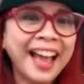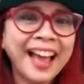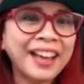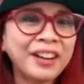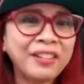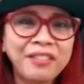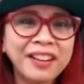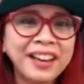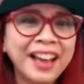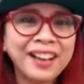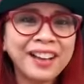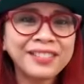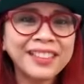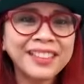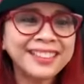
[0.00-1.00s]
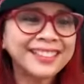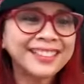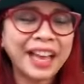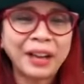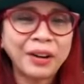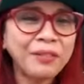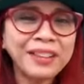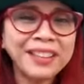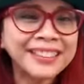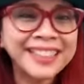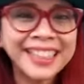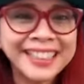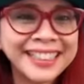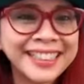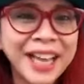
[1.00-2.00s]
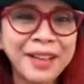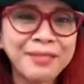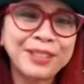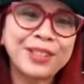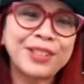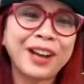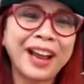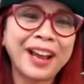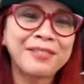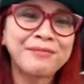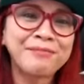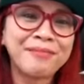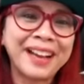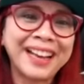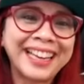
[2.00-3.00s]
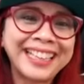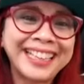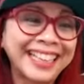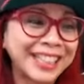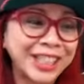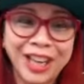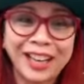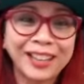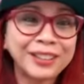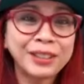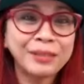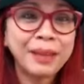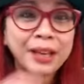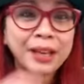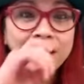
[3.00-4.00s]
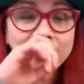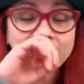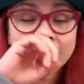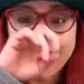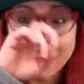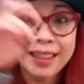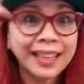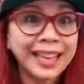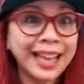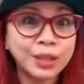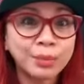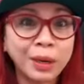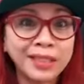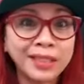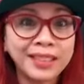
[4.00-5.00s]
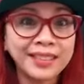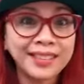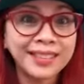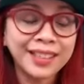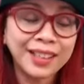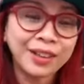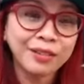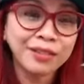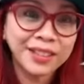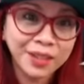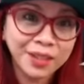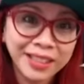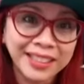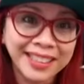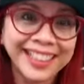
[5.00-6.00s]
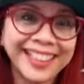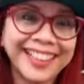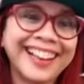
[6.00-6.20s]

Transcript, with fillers: i don't want to have the i don't want to take the time to drive my child to a piano lesson and the gas prices. You know, it's crazy.